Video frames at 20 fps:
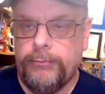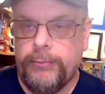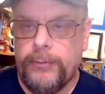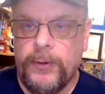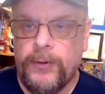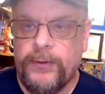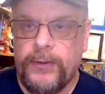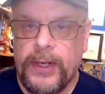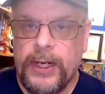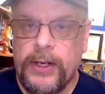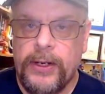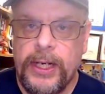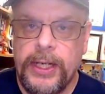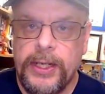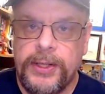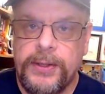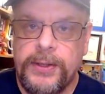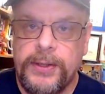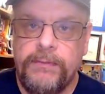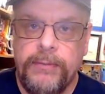
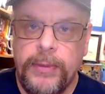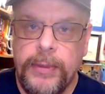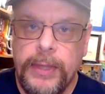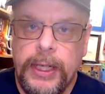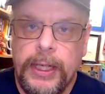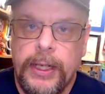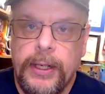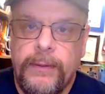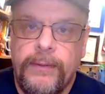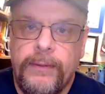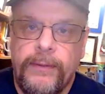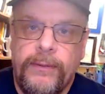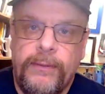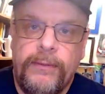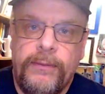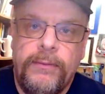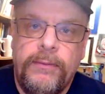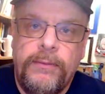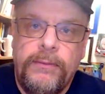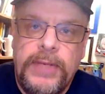various, you know,
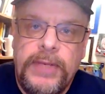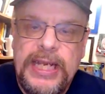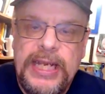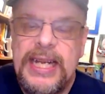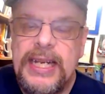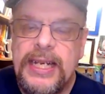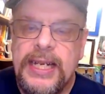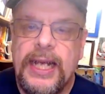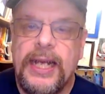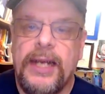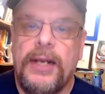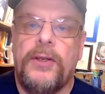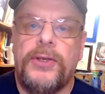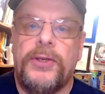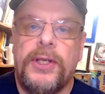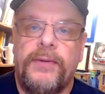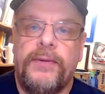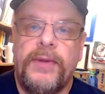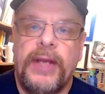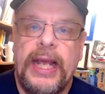
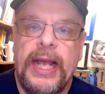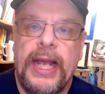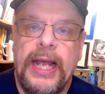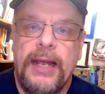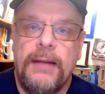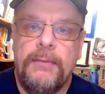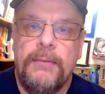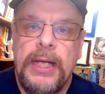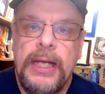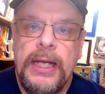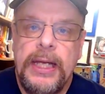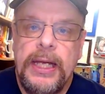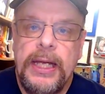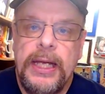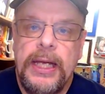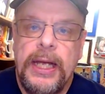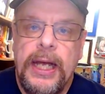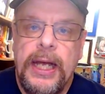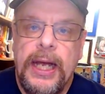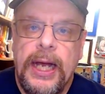details of the game
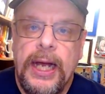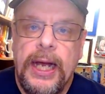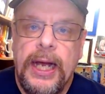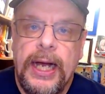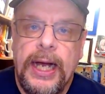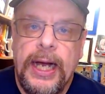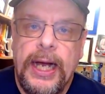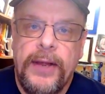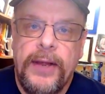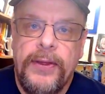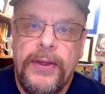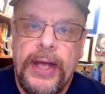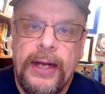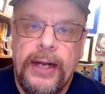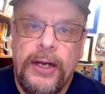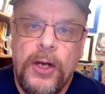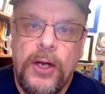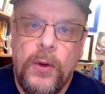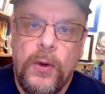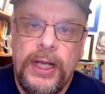
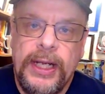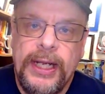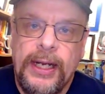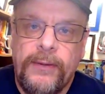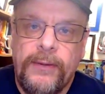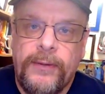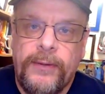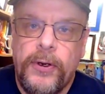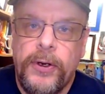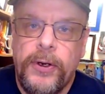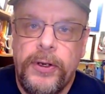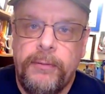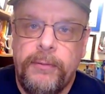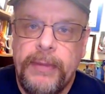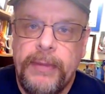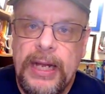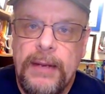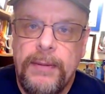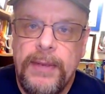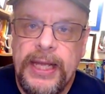that go a little further
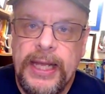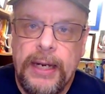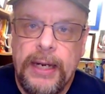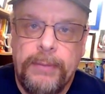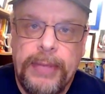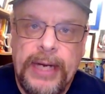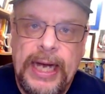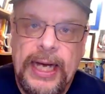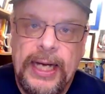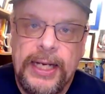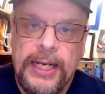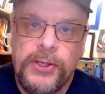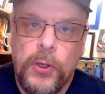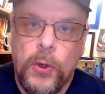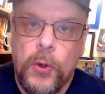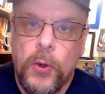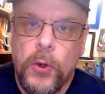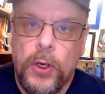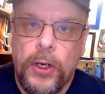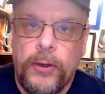maybe than a box
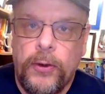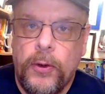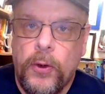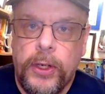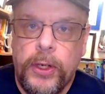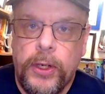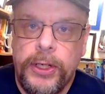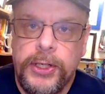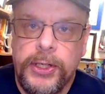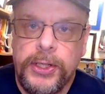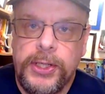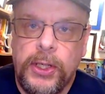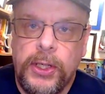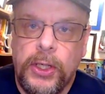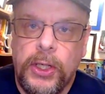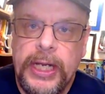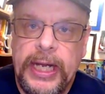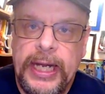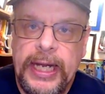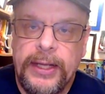score or just
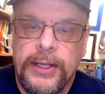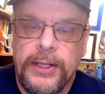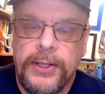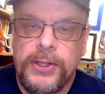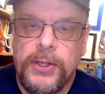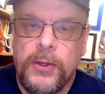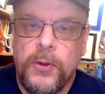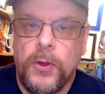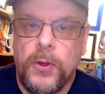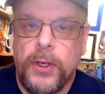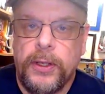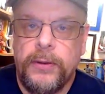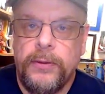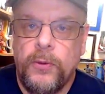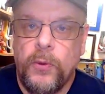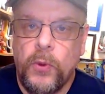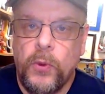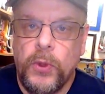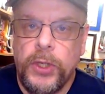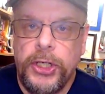looking at the score
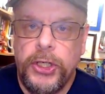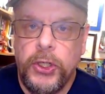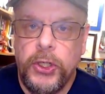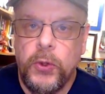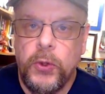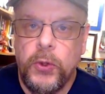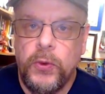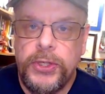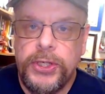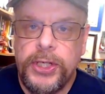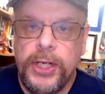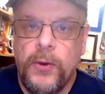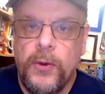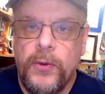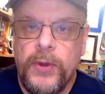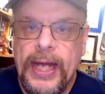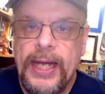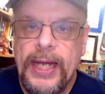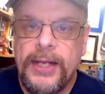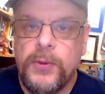would do. So
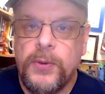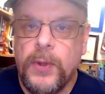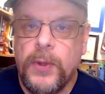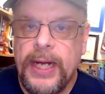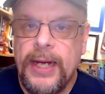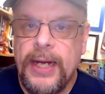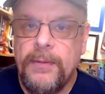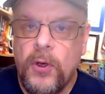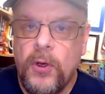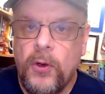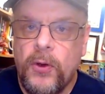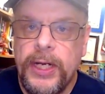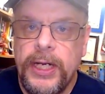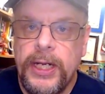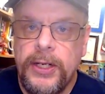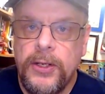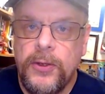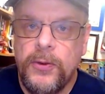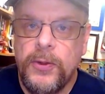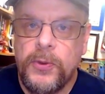that's what I'm going
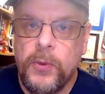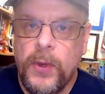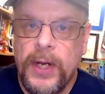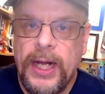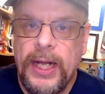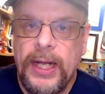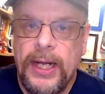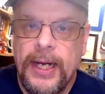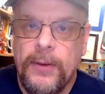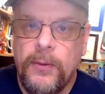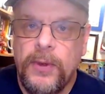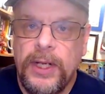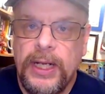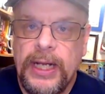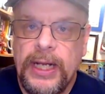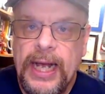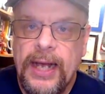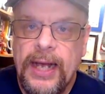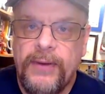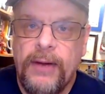to do as well. I will
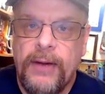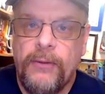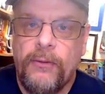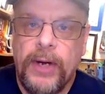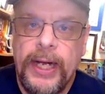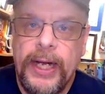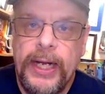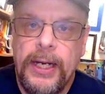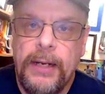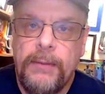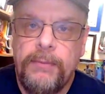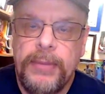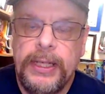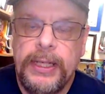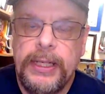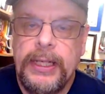have a write-up